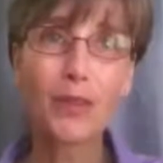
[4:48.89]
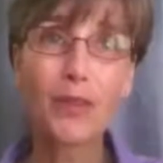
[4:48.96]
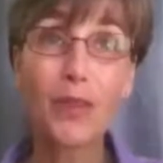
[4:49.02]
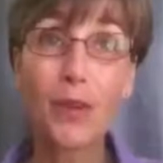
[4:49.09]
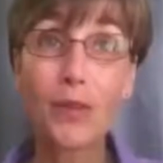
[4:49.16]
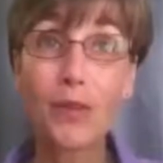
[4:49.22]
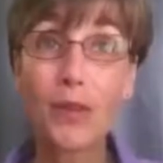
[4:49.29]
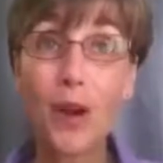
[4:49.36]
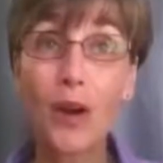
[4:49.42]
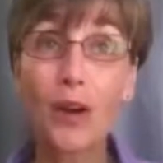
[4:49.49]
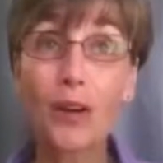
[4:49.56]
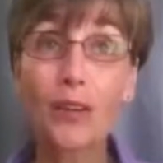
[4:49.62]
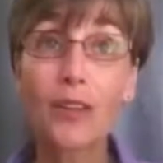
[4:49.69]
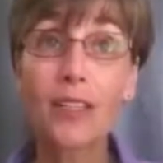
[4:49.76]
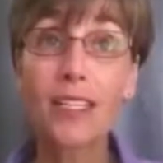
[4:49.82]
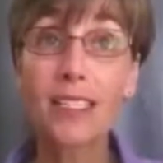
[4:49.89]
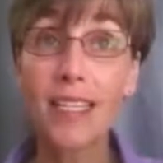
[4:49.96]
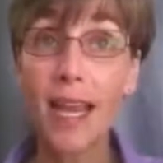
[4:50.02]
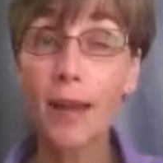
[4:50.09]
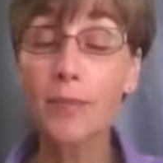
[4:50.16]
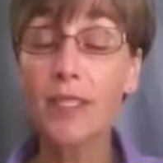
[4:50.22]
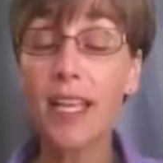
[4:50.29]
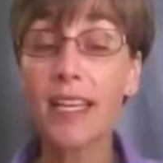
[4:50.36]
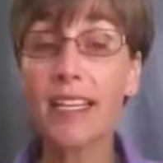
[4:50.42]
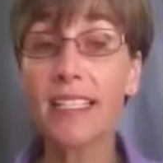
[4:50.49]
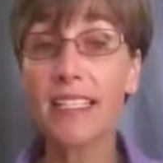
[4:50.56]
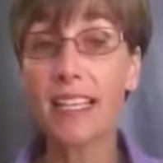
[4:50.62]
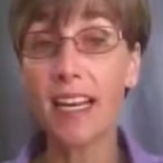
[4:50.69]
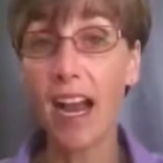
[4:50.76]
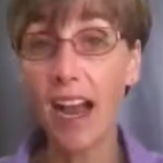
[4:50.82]
Those are tab settings
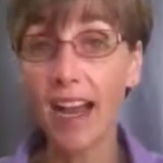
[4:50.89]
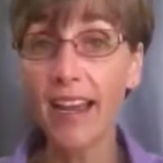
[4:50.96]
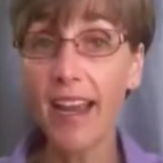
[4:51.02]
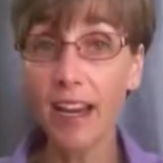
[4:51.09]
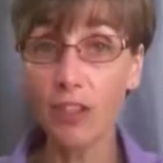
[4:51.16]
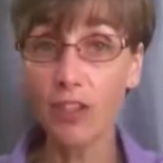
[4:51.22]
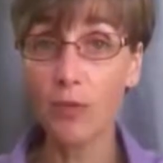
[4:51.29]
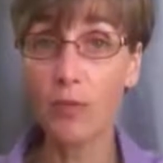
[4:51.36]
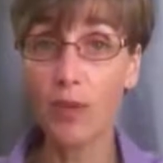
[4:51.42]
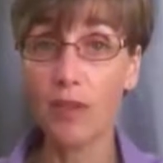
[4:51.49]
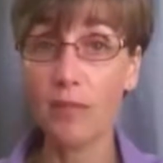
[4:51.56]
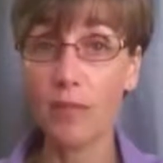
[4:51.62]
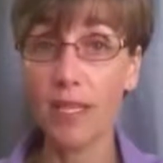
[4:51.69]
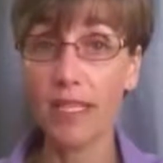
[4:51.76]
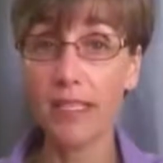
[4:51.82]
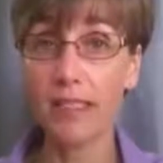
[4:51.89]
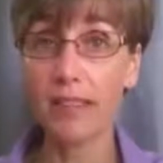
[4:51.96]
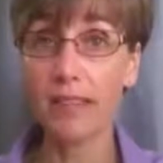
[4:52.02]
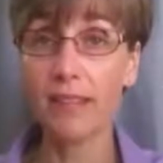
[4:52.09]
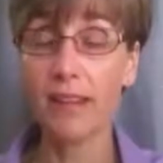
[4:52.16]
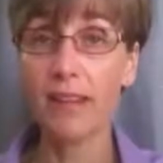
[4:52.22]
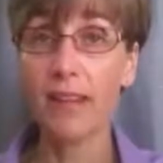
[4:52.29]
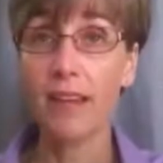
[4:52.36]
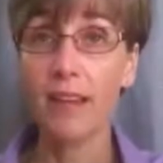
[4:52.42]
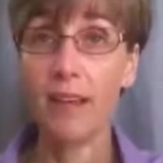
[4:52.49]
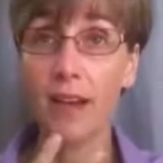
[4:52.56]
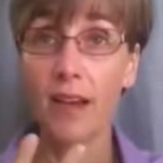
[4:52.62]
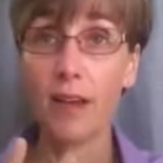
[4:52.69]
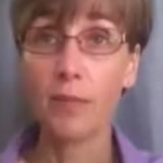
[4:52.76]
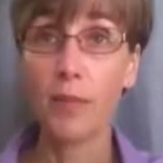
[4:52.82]
that I actually put in place
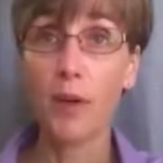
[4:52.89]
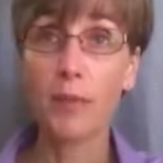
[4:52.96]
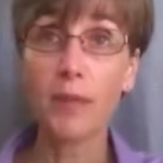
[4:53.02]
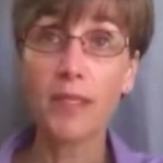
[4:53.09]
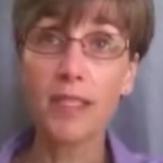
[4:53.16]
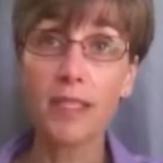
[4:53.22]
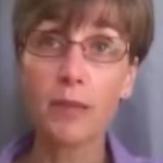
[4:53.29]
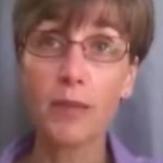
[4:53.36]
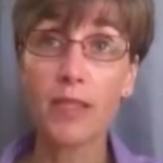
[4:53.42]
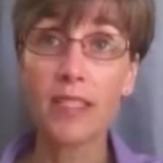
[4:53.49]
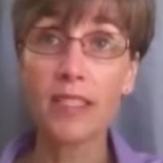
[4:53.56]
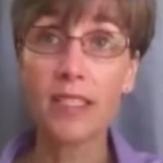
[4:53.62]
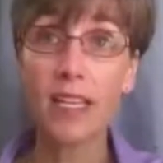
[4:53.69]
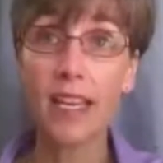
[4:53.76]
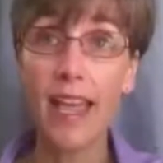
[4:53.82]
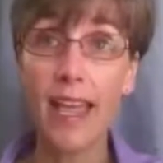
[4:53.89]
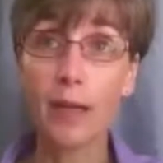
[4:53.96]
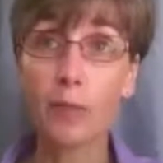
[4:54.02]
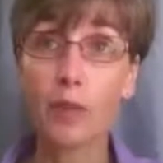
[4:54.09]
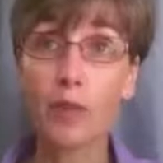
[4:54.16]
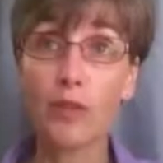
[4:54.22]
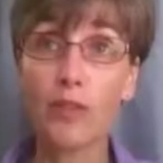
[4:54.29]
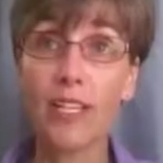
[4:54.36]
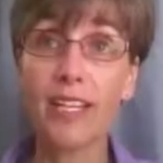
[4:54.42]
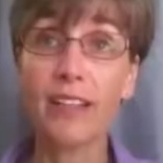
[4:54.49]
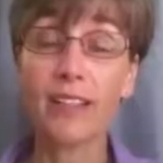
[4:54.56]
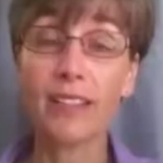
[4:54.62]
purposely with this little animal over here.